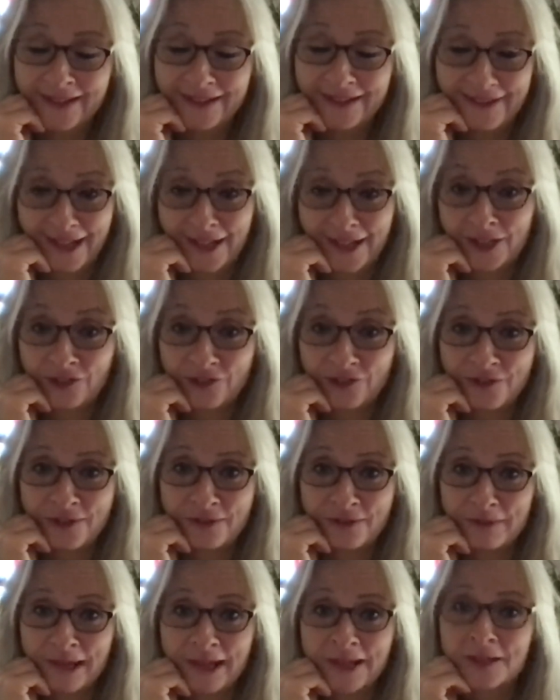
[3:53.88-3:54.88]
thank you for
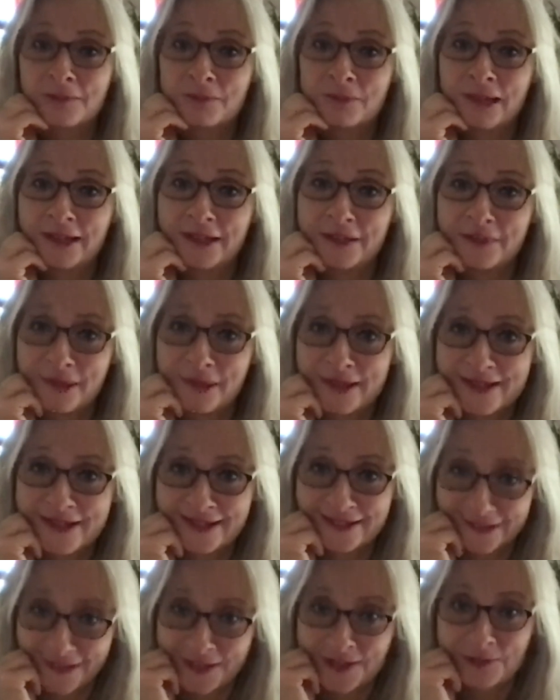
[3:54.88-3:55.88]
making the planet
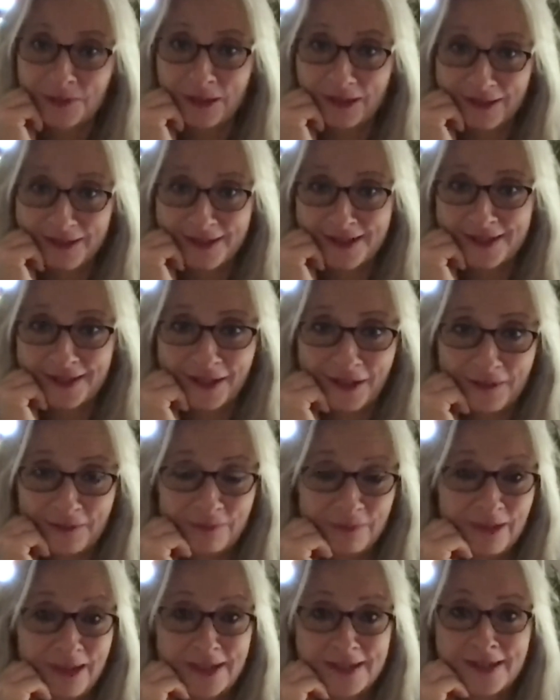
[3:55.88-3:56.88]
better, as well as
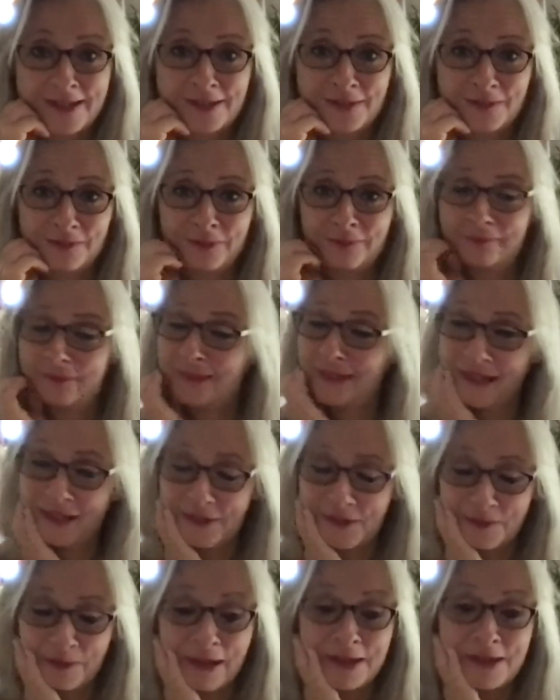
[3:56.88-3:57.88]
places and
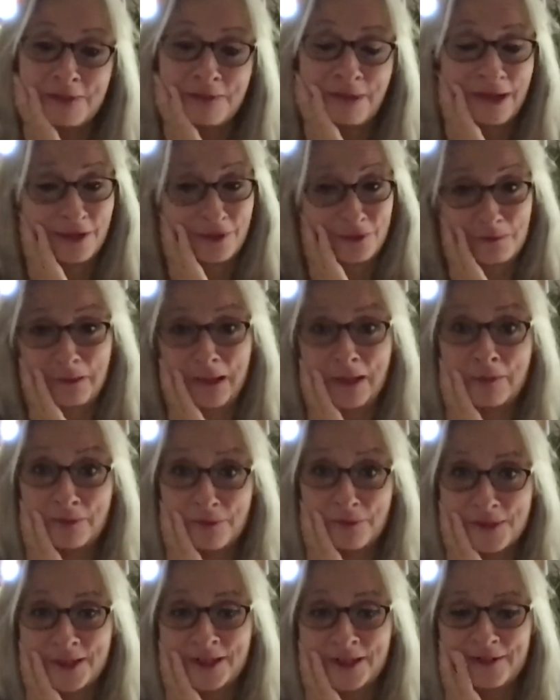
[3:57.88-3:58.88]
spaces better for
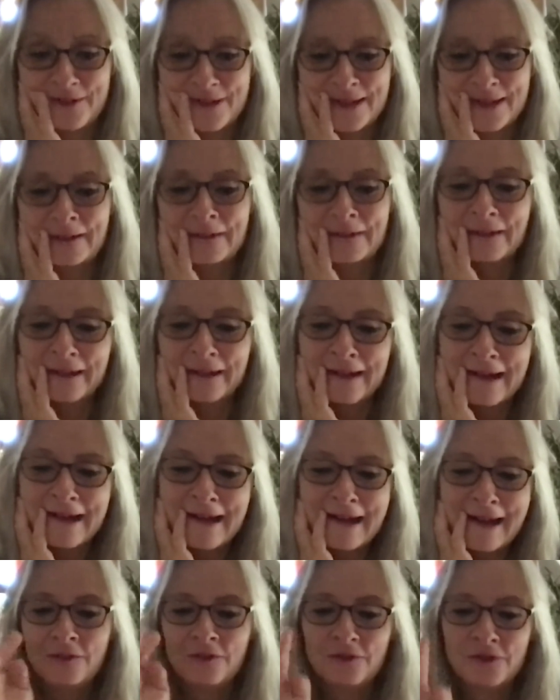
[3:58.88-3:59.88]
people too. So
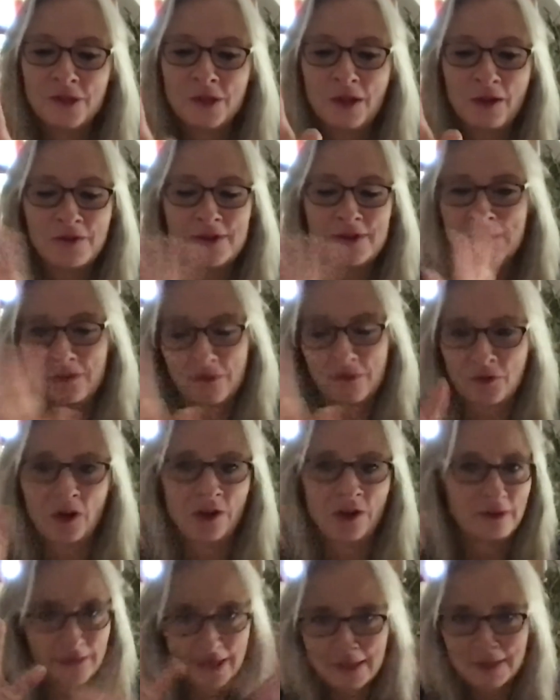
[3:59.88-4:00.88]
you've
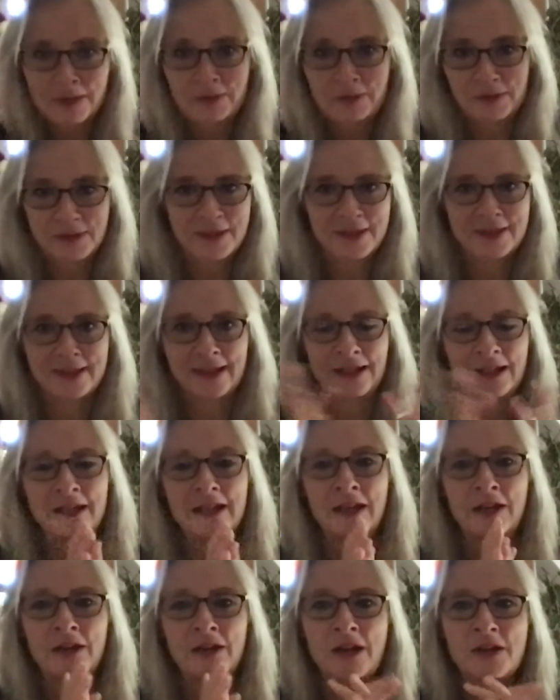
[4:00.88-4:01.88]
got, as I just said,
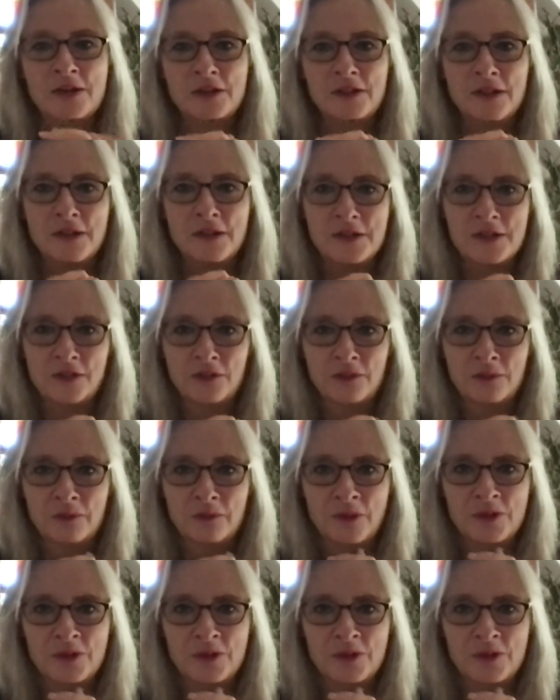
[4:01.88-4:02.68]
loads and loads of different